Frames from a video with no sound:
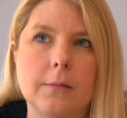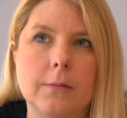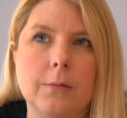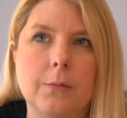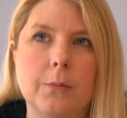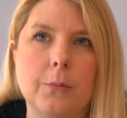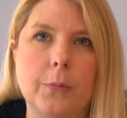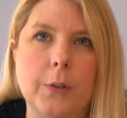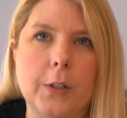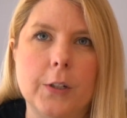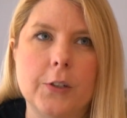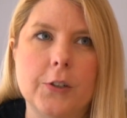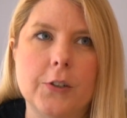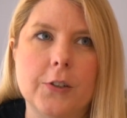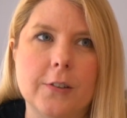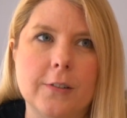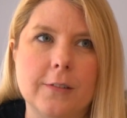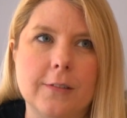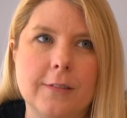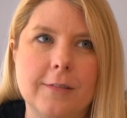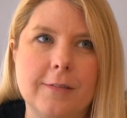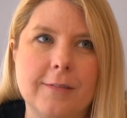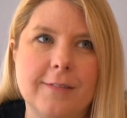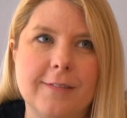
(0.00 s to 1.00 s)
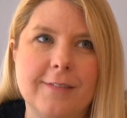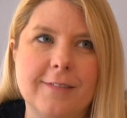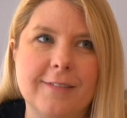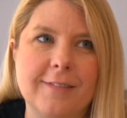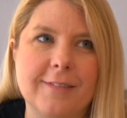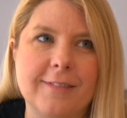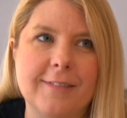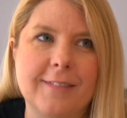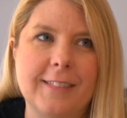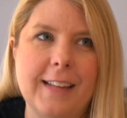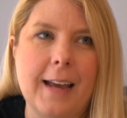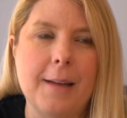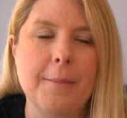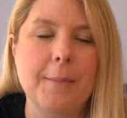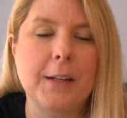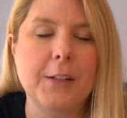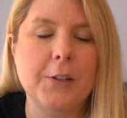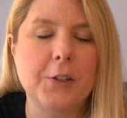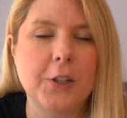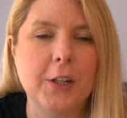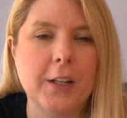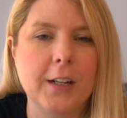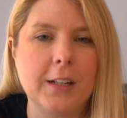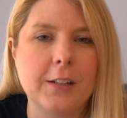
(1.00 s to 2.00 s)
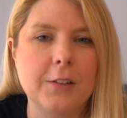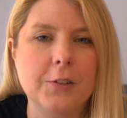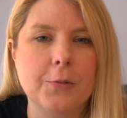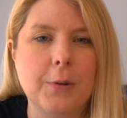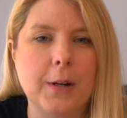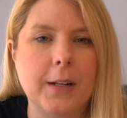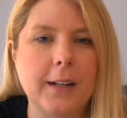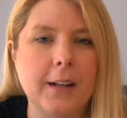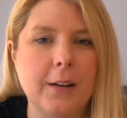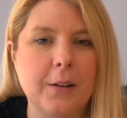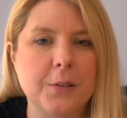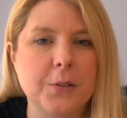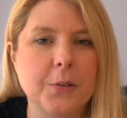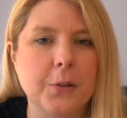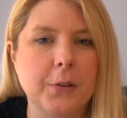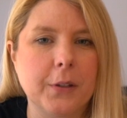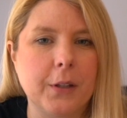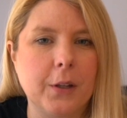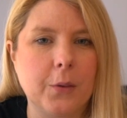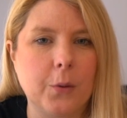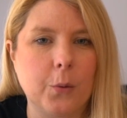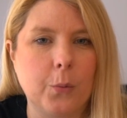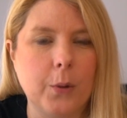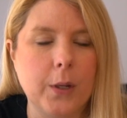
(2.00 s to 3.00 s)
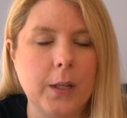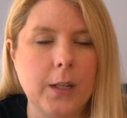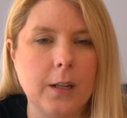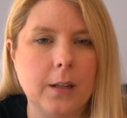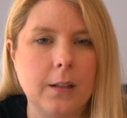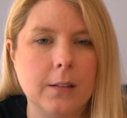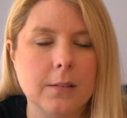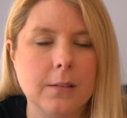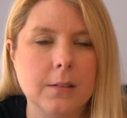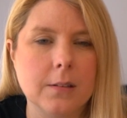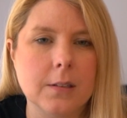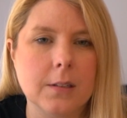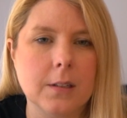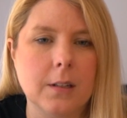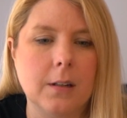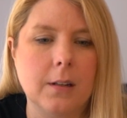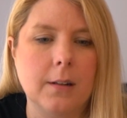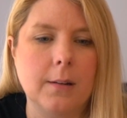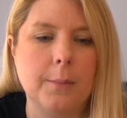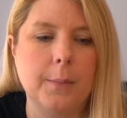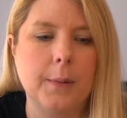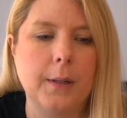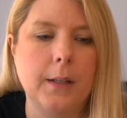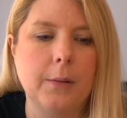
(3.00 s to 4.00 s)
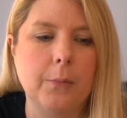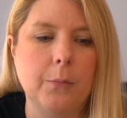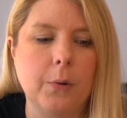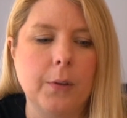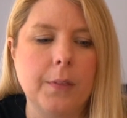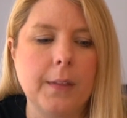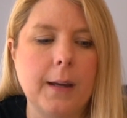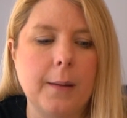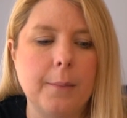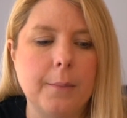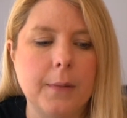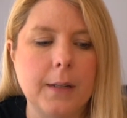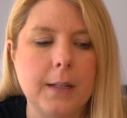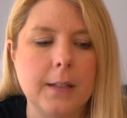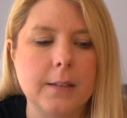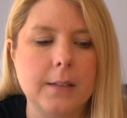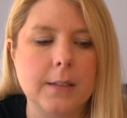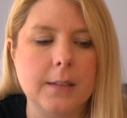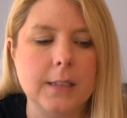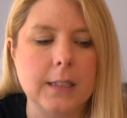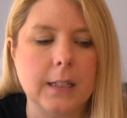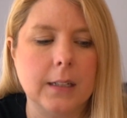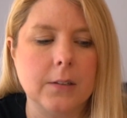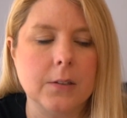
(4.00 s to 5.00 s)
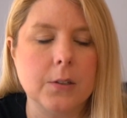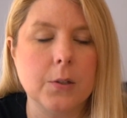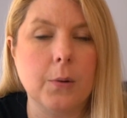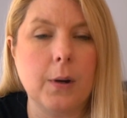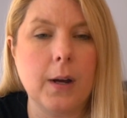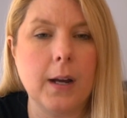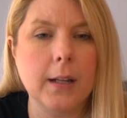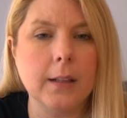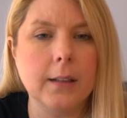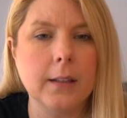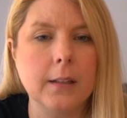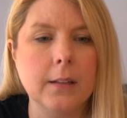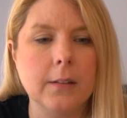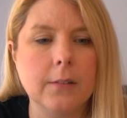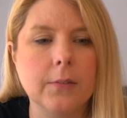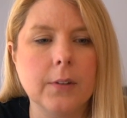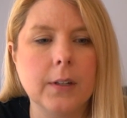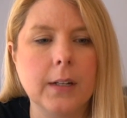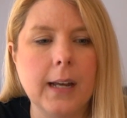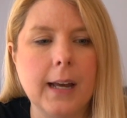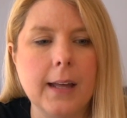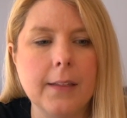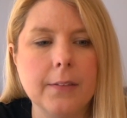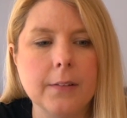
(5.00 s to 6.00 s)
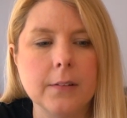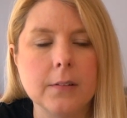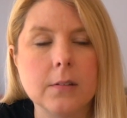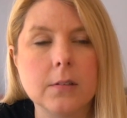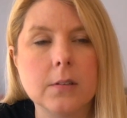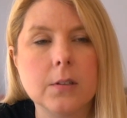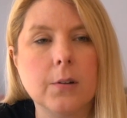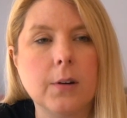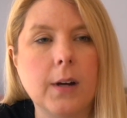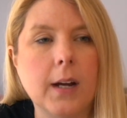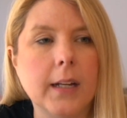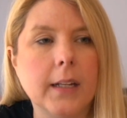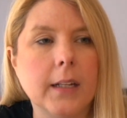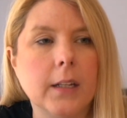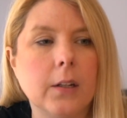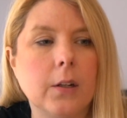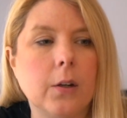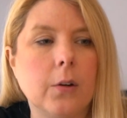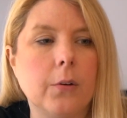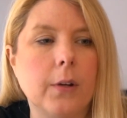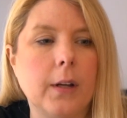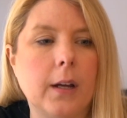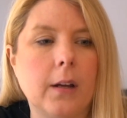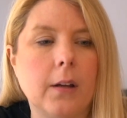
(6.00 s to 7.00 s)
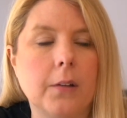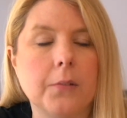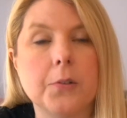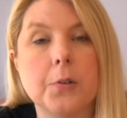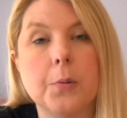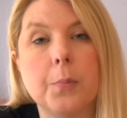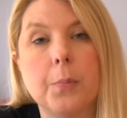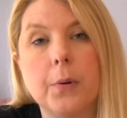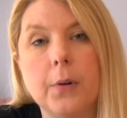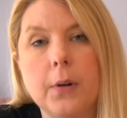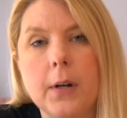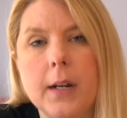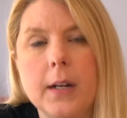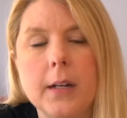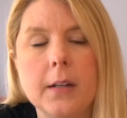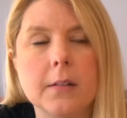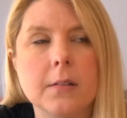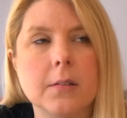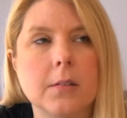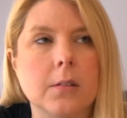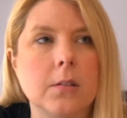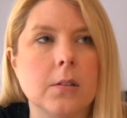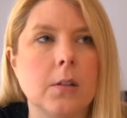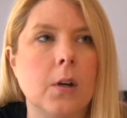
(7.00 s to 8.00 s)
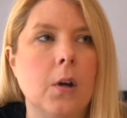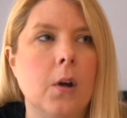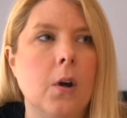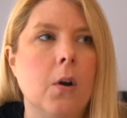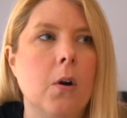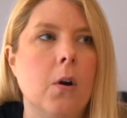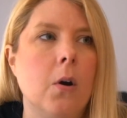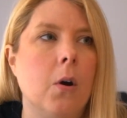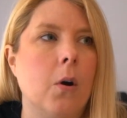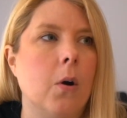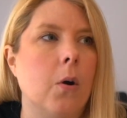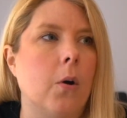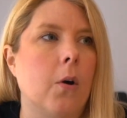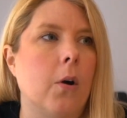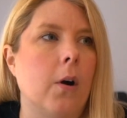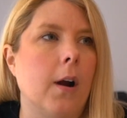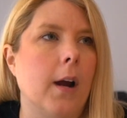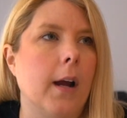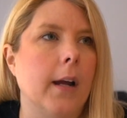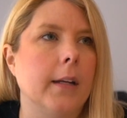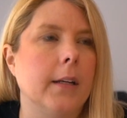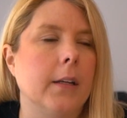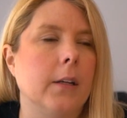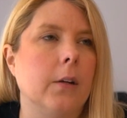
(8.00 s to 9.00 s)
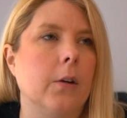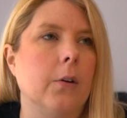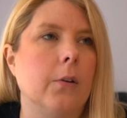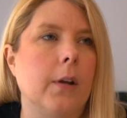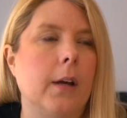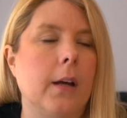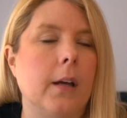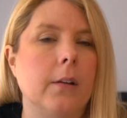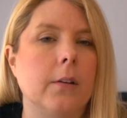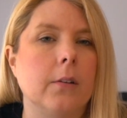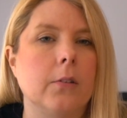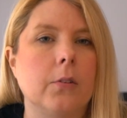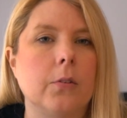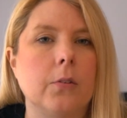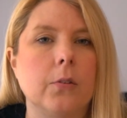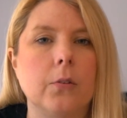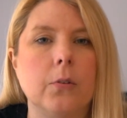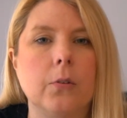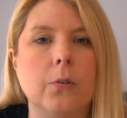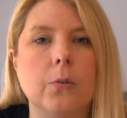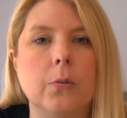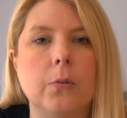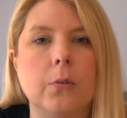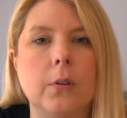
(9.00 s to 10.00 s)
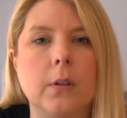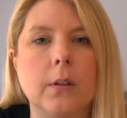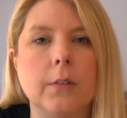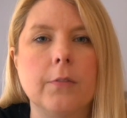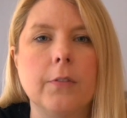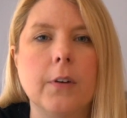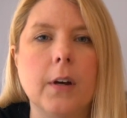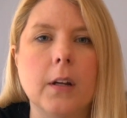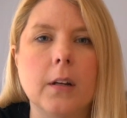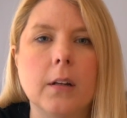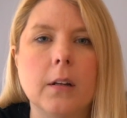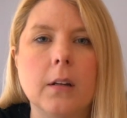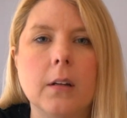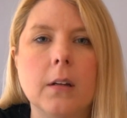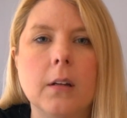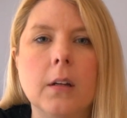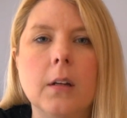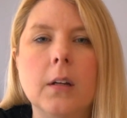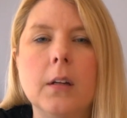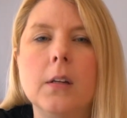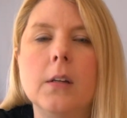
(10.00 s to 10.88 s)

which that may change. Right now it's only on the weekends. And what that means is, like, so I live in Athens, so I can go down to Piraeus, or I can go down to Glyfada